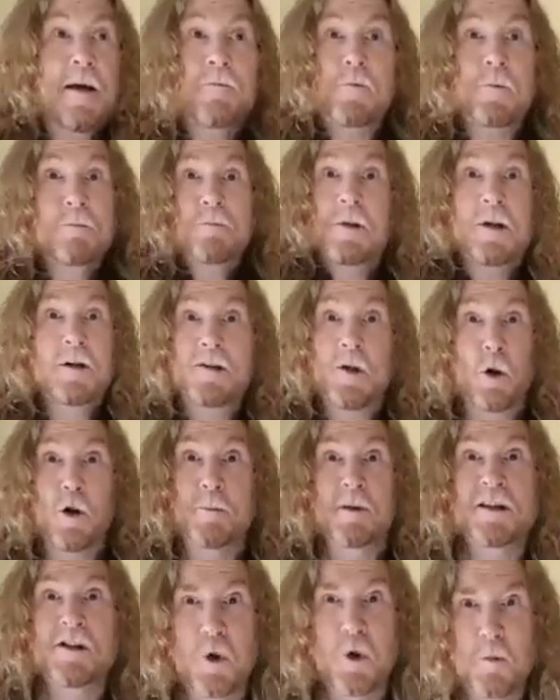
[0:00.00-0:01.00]
It's only been
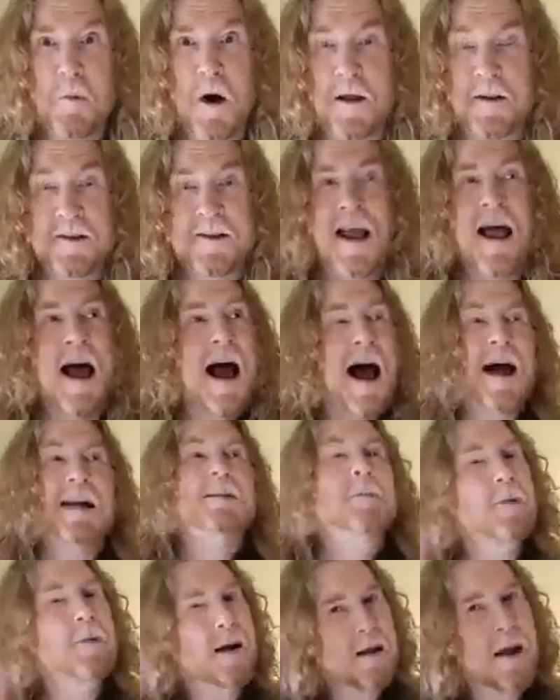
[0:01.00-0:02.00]
2 months. I said,
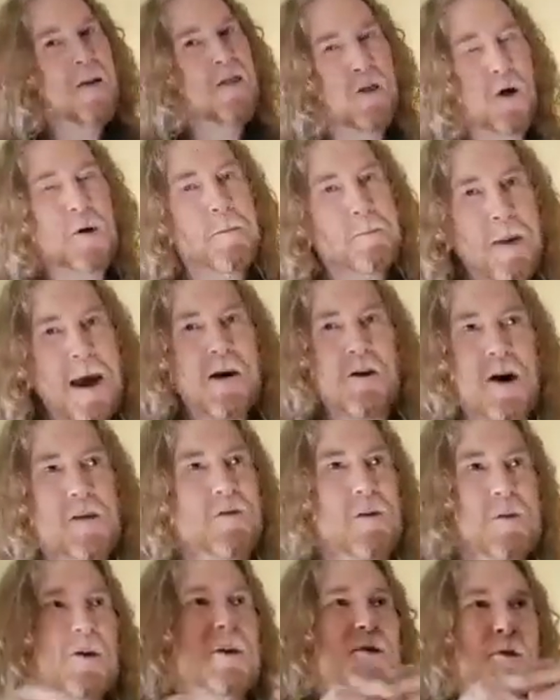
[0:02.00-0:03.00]
but I thought better of it
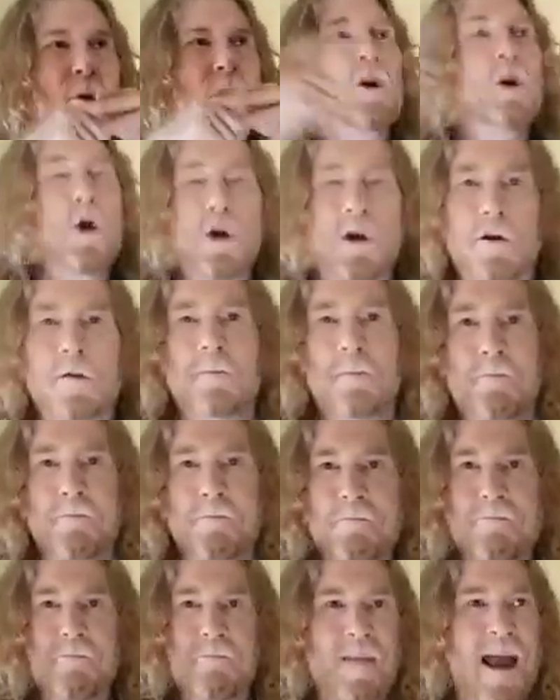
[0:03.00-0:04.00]
because it would look
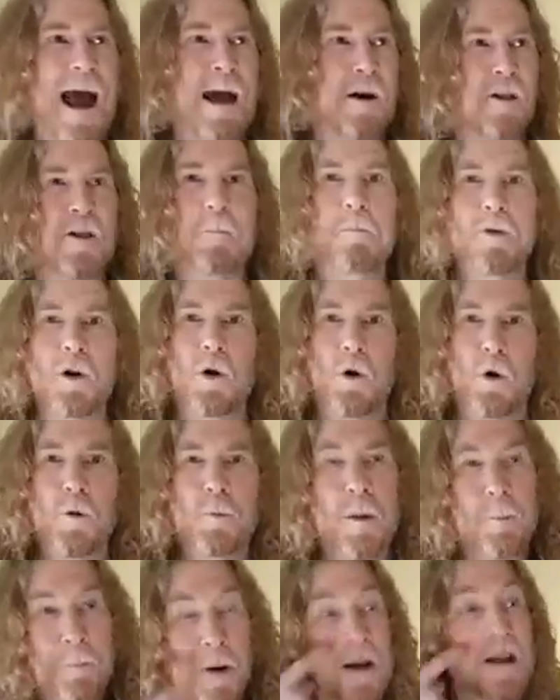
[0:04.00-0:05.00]
out of the blue.
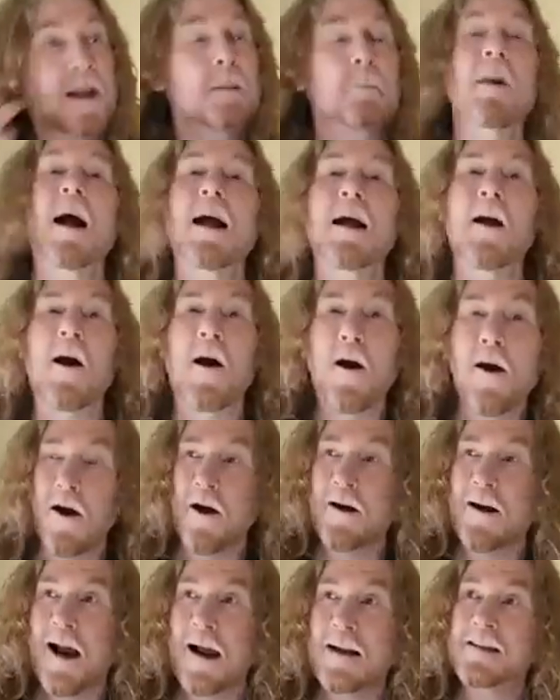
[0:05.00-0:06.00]
But in my heart,
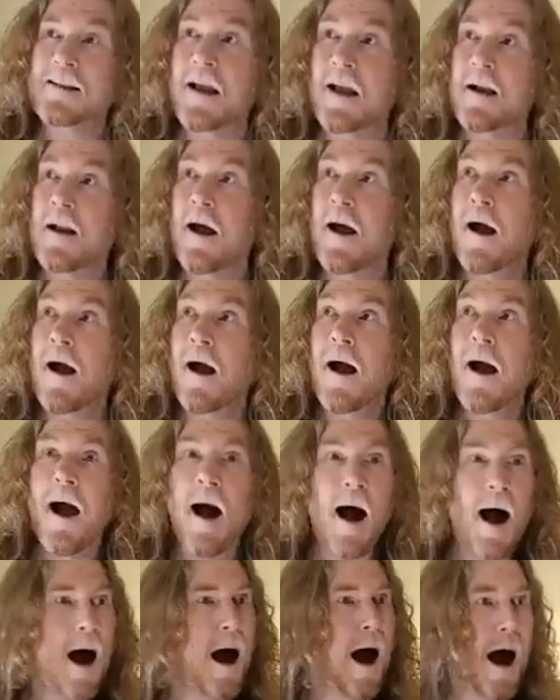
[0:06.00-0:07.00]
I said,
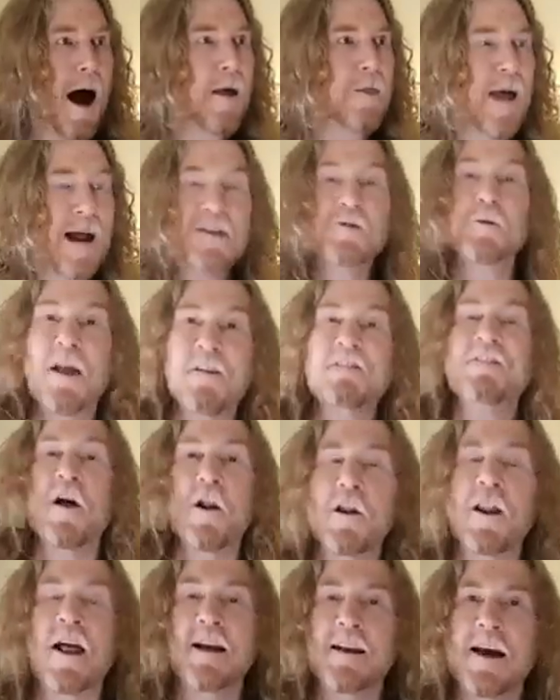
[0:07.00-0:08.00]
that's what I felt
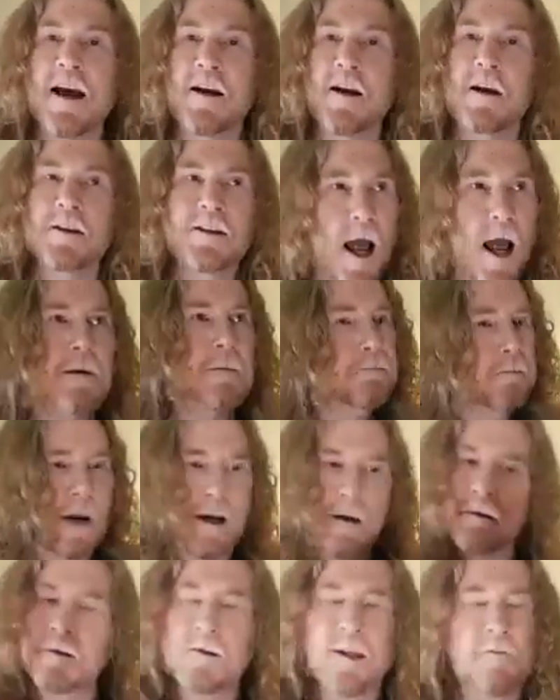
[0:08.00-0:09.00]
like getting. So I
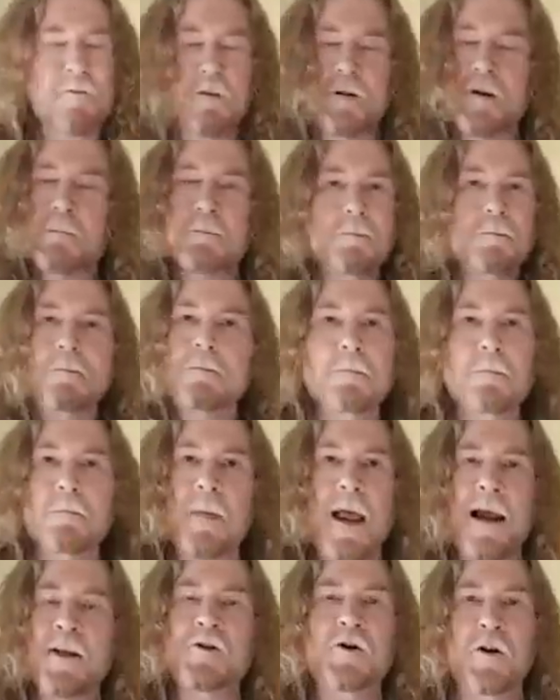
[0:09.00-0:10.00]
could definitely
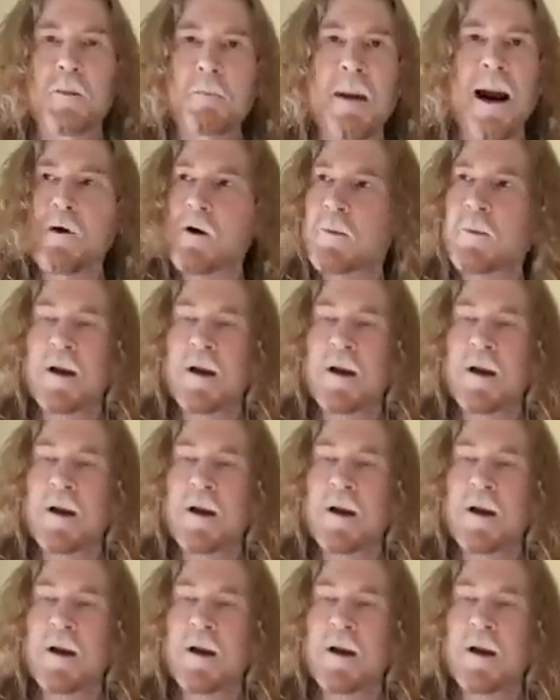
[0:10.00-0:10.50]
ask her to marry me.